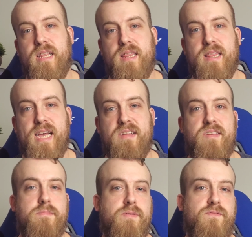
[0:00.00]
less
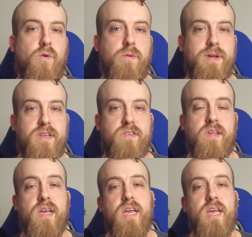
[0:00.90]
in performance.